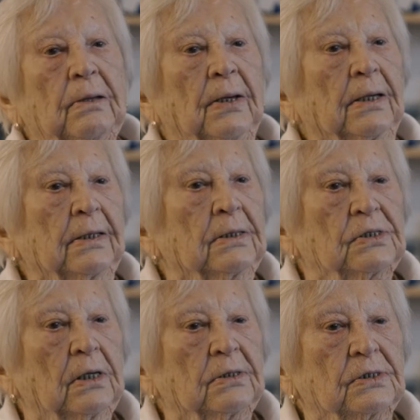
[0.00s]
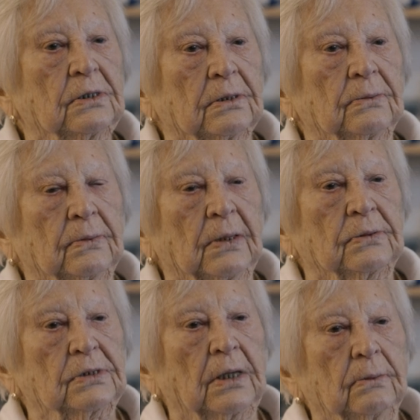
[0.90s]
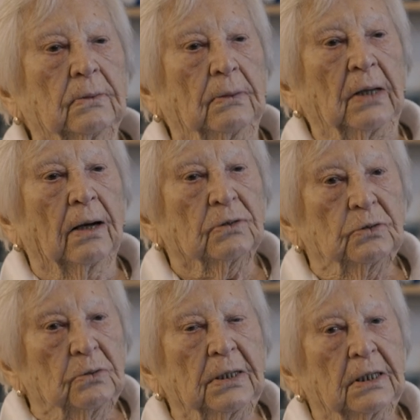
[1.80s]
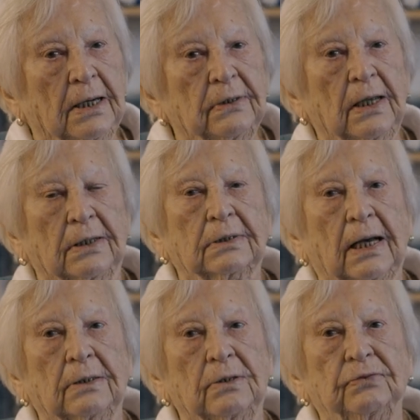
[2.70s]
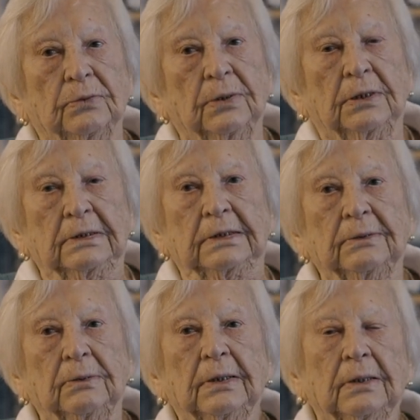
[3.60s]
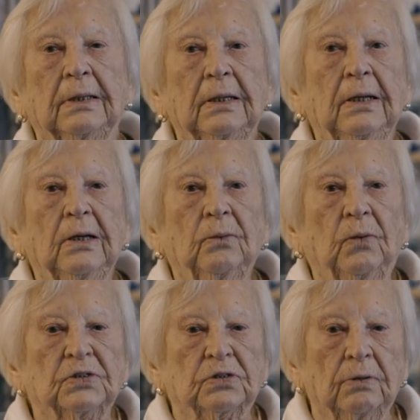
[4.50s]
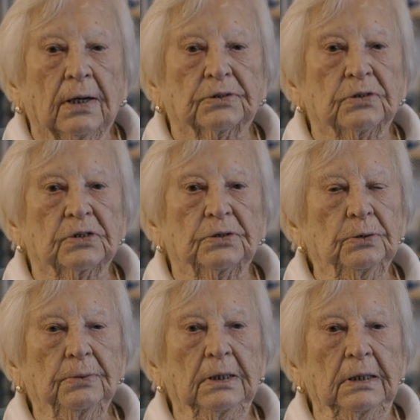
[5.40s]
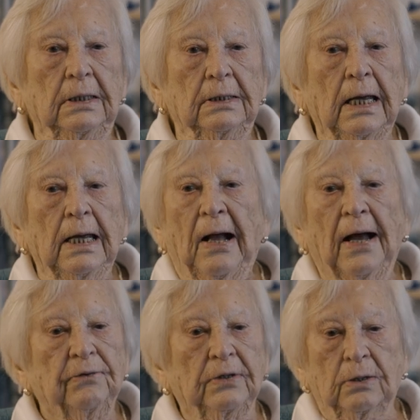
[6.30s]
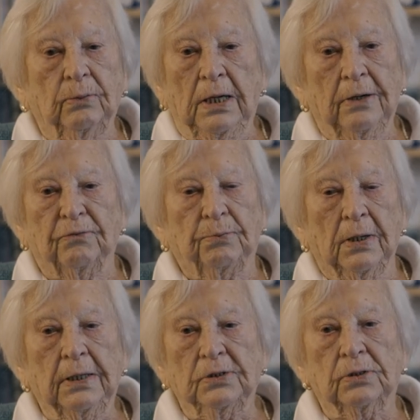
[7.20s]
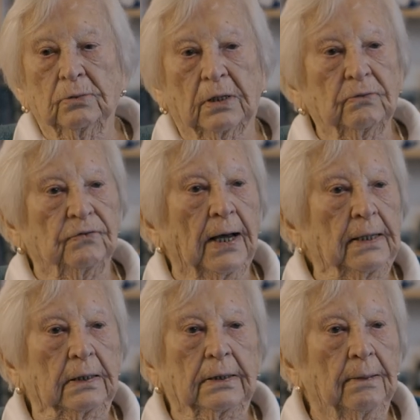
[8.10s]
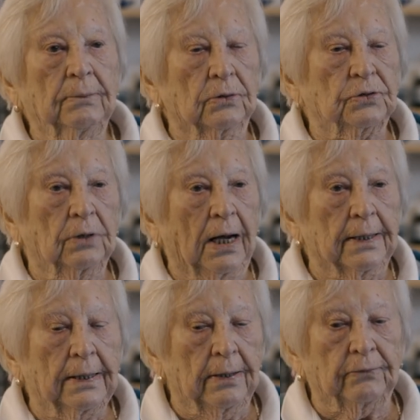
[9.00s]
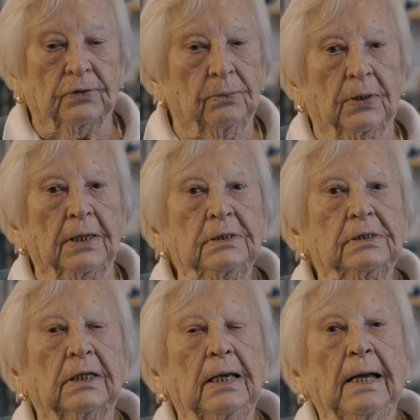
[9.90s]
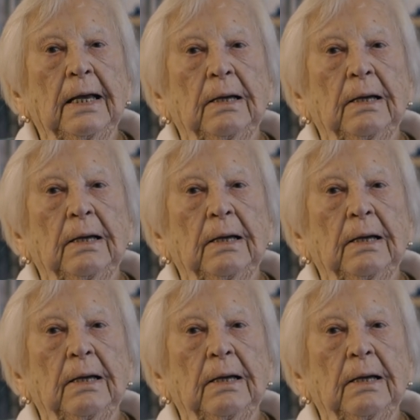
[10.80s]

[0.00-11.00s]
Anyway, it's how do we get that kind of a world, and what structures do we need? I think we have brains who can find it. I'm not sure I have the brains,